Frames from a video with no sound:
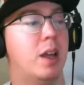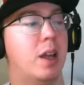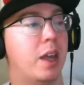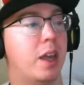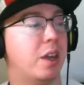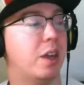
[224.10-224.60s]

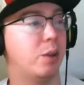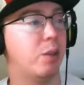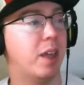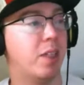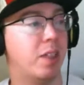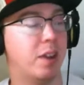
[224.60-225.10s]
You can
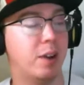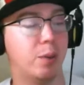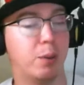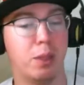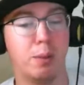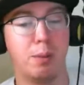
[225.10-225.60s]
do that
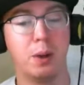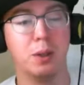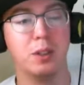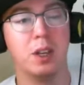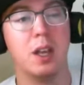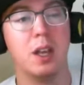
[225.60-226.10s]
there with the
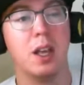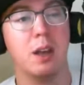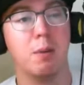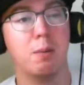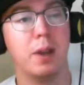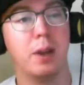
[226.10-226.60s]
post.
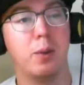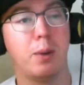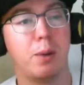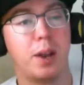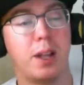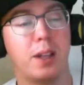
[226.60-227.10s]

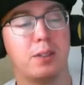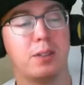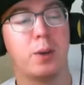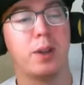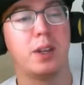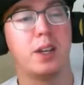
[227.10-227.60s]
Anyway, Brad,
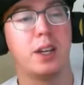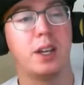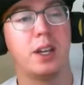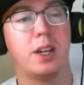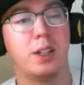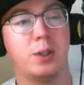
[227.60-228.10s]
let's go ahead and
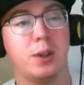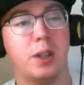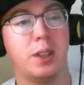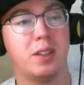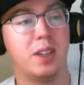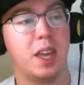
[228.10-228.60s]
get into
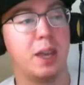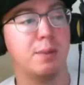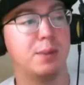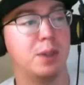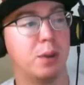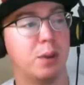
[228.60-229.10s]
these
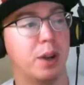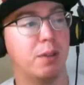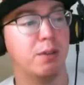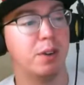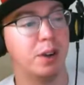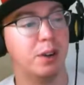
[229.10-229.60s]
games going on
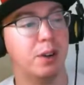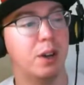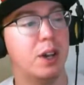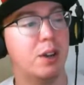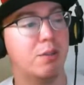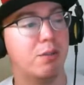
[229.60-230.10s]
for
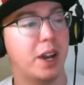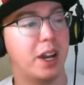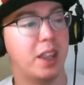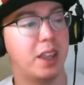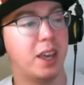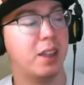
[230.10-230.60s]
Friday
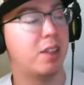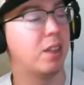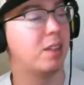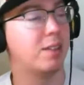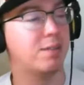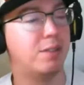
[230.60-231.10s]
the 8th. It's a
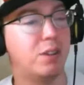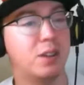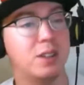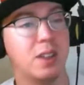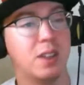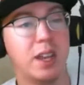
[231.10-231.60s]
full
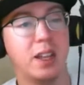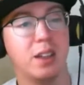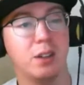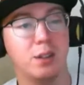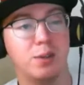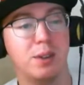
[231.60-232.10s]
slate.
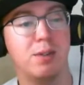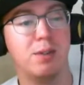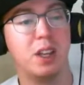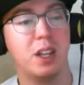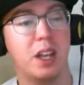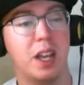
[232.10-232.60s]
There's
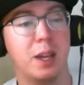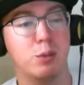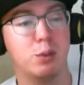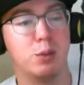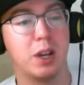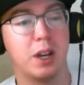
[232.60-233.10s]
15 games.
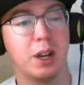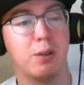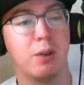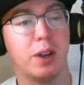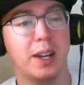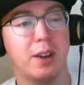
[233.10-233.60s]
We're not going to
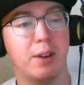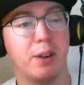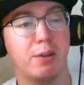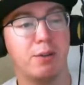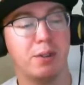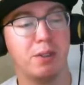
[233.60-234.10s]
run down all
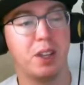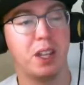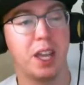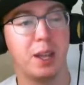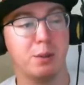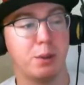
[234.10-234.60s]
15
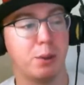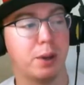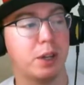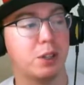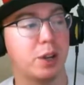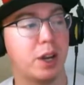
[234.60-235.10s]
games, but we're
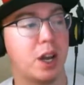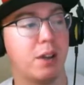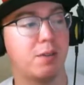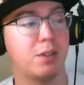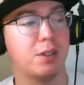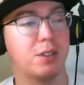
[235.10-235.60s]
going to try and
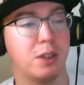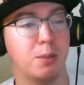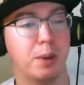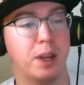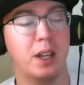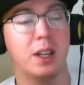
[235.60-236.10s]
offer some
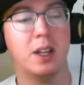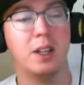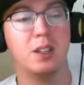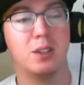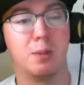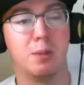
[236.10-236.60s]

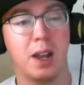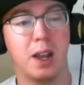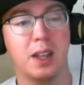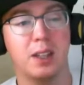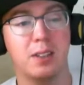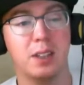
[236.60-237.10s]

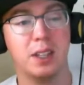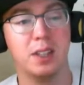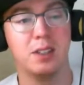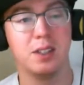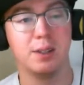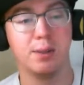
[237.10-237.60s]
highlights at
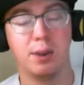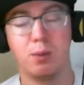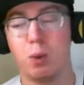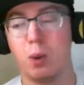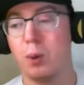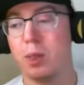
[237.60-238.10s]
least of
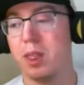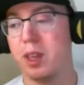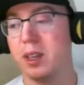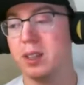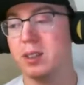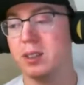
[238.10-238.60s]
what we
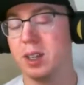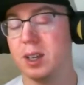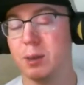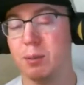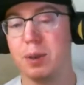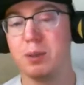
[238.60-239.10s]
think is
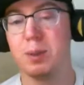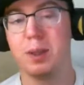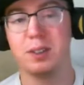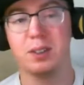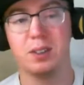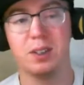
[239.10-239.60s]
best
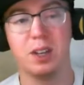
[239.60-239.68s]
places to